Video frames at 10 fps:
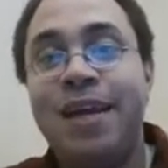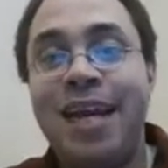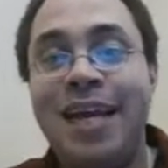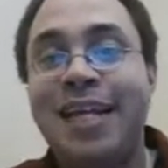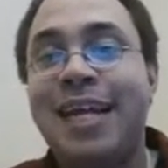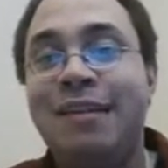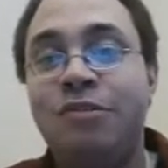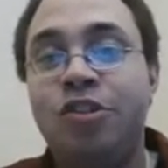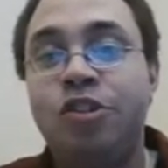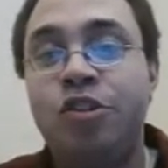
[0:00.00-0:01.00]
And I
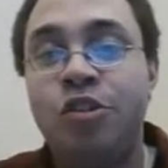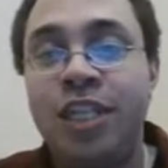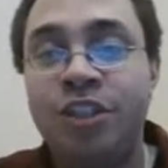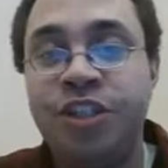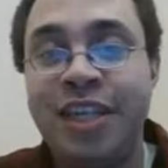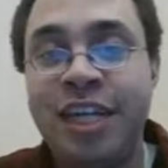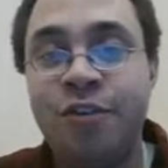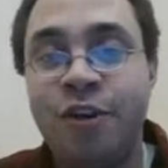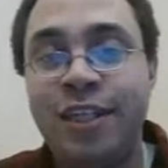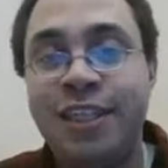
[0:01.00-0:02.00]
teach it later
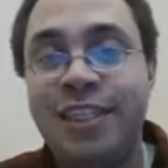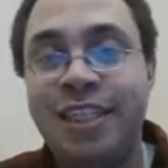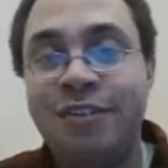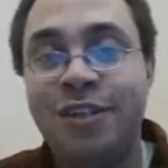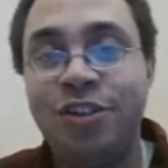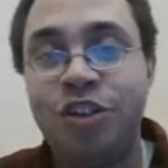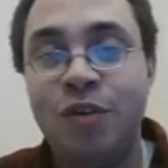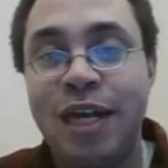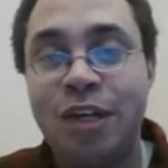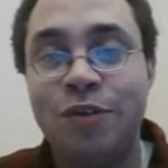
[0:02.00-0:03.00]
on in the series, you know,
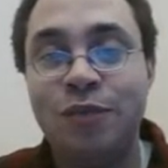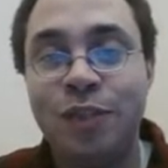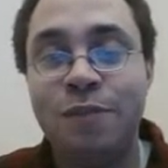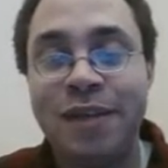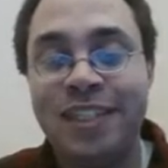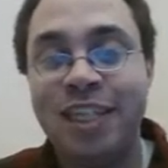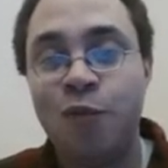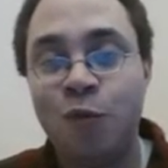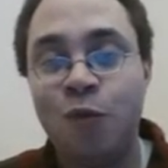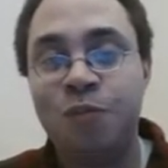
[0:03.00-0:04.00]
I know it's one of the basic
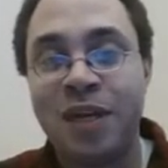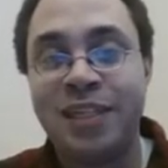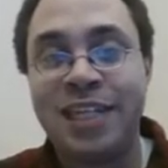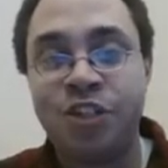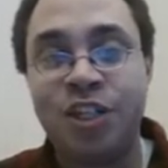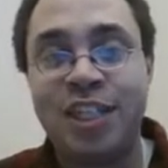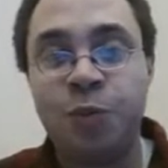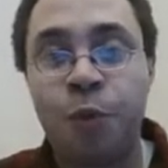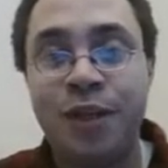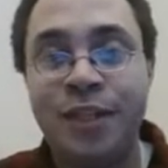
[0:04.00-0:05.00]
rules, but I teach it at this
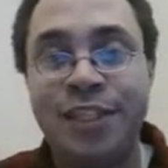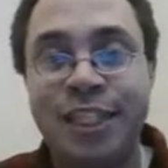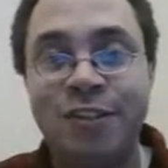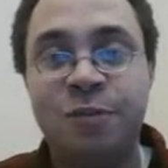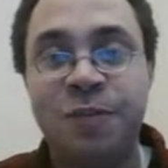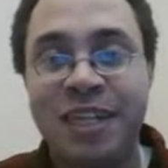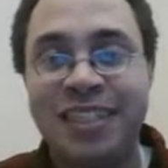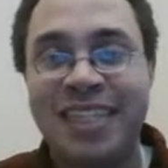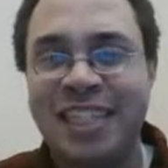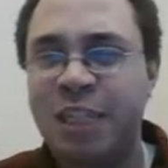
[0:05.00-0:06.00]
point in the series because
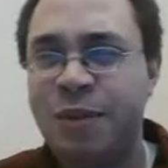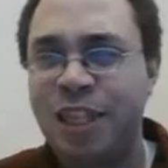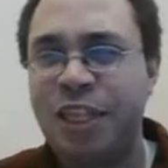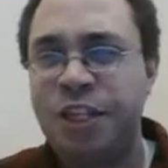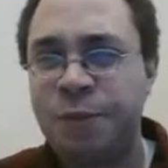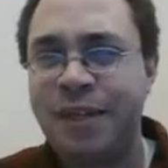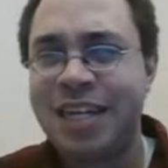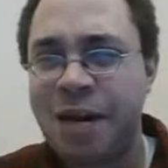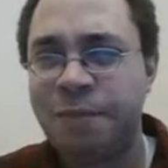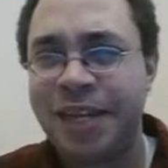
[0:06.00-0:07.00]
it gets to be a little bit
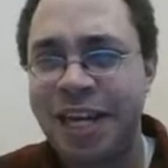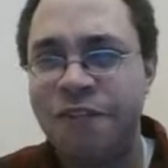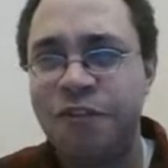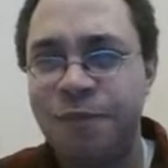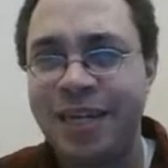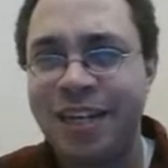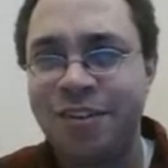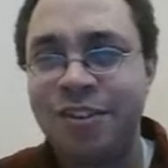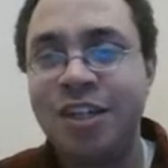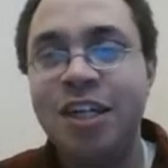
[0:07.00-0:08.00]
complicated for beginners.